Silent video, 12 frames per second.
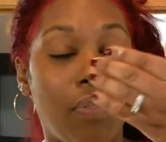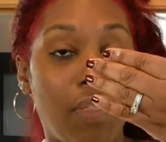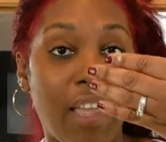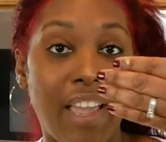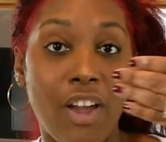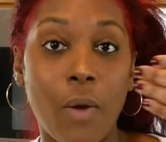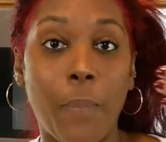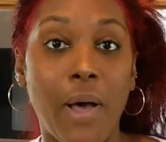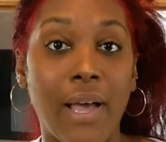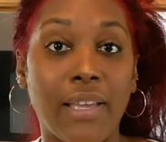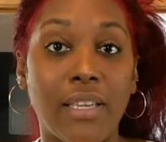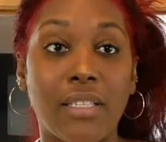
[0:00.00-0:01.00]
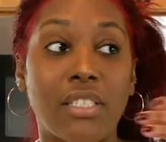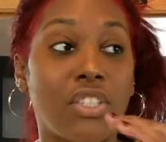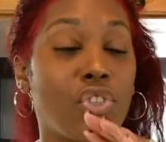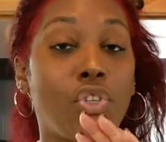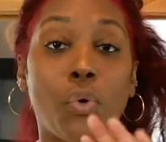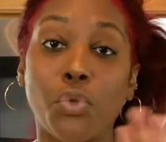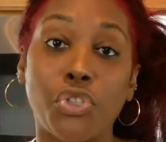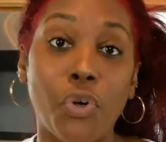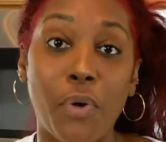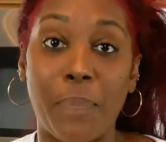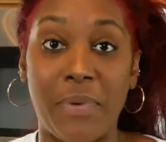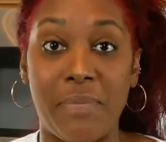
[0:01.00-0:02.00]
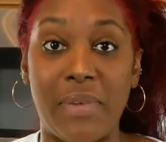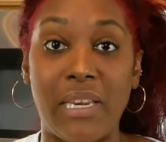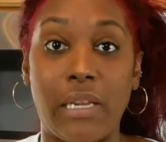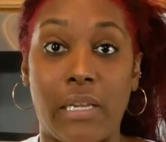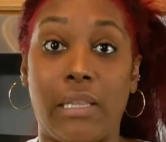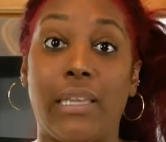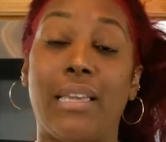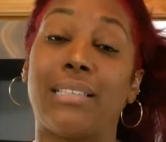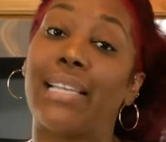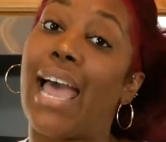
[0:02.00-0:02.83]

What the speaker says: the air pockets don't show up immediately. It's